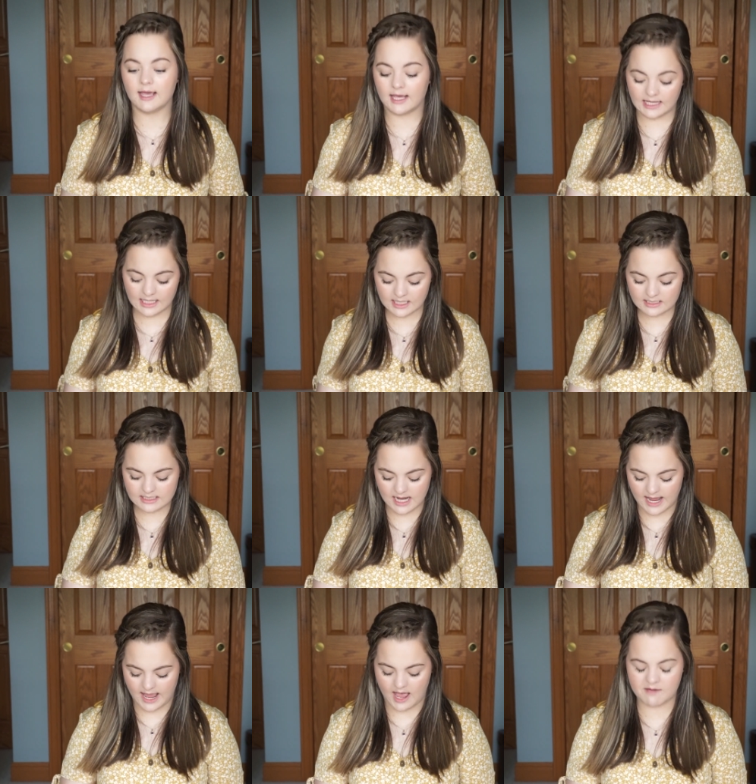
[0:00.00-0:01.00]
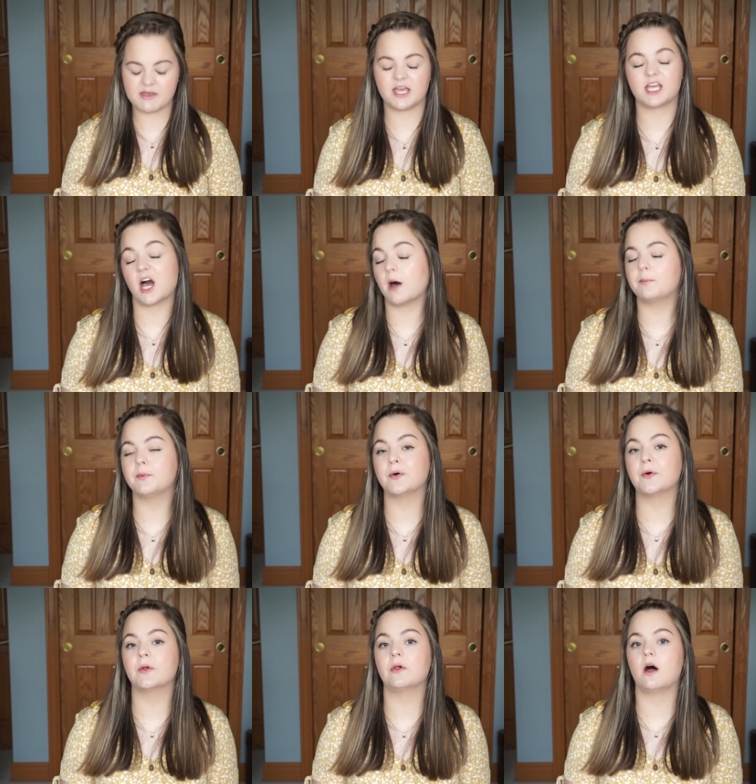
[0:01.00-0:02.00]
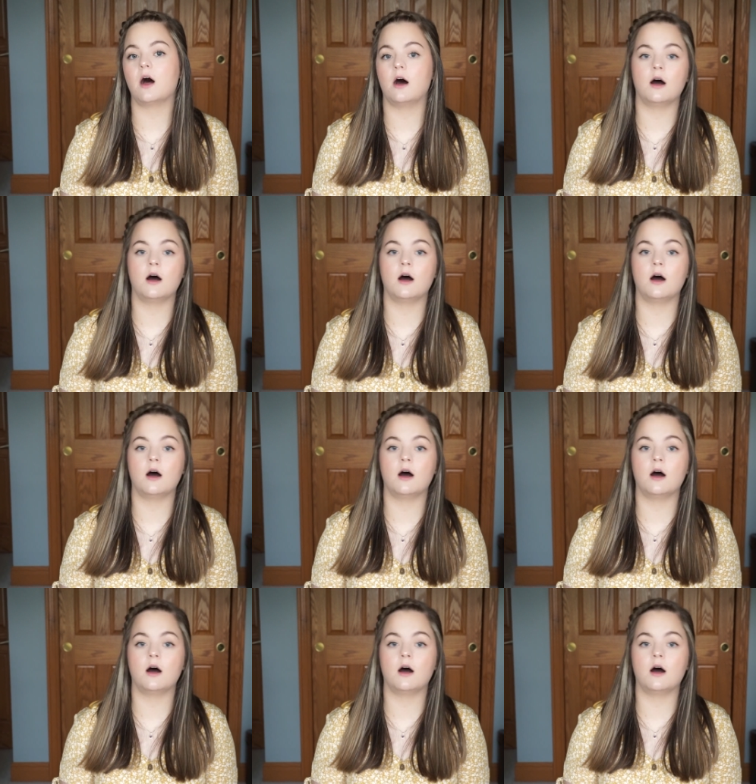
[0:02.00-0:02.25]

and I have a couple